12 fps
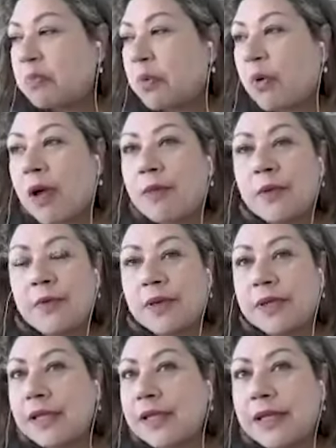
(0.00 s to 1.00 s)

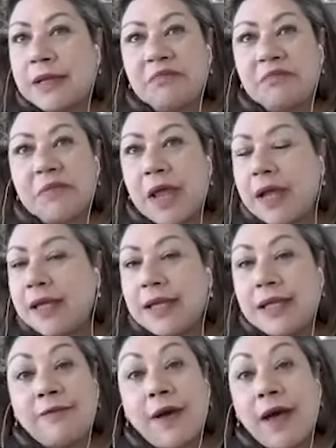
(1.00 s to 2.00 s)
probably
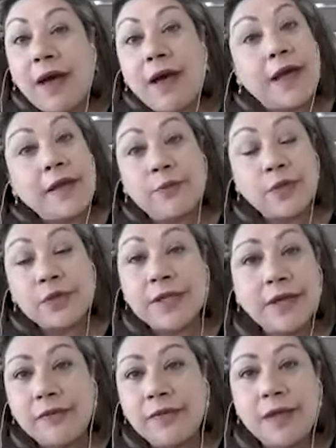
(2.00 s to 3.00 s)

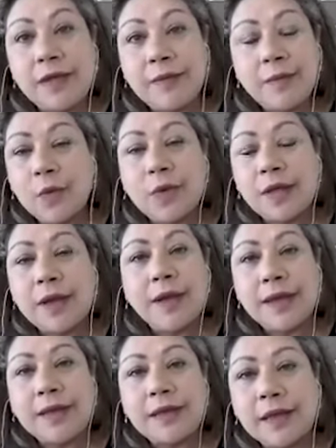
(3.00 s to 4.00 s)
95% of them would not
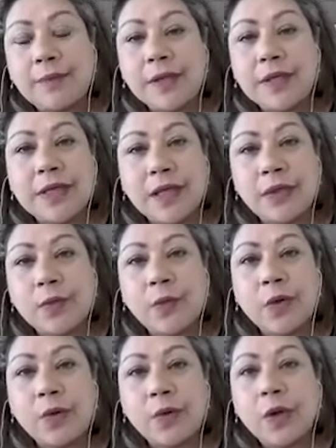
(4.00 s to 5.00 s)
end up on death
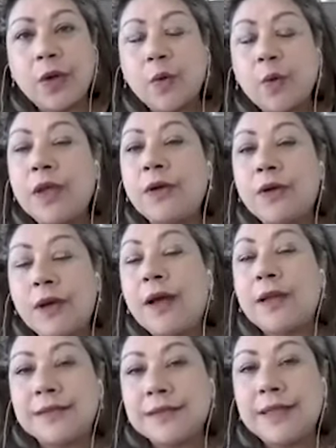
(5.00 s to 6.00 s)
row. We are
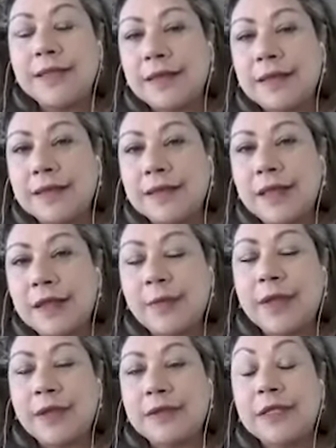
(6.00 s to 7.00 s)
not seeking the death
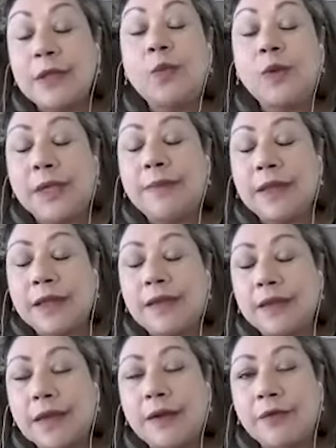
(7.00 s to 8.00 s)
penalty. We, meaning
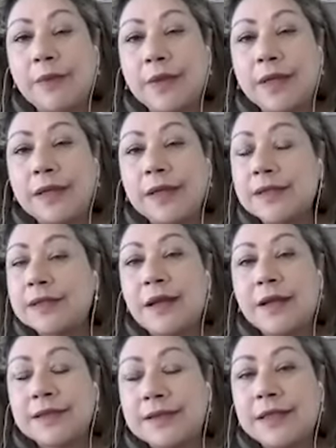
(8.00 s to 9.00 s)
the government, is
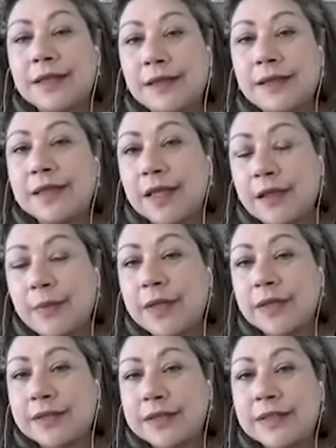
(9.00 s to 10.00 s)
not seeking the death
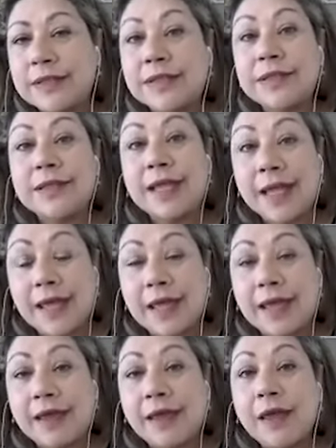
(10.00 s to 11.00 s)
penalty
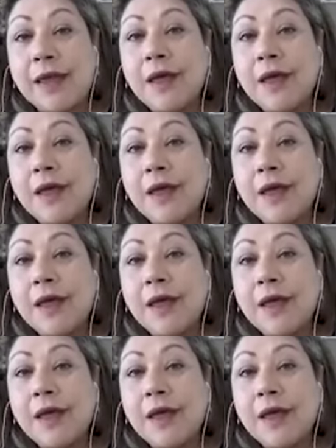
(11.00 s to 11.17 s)
today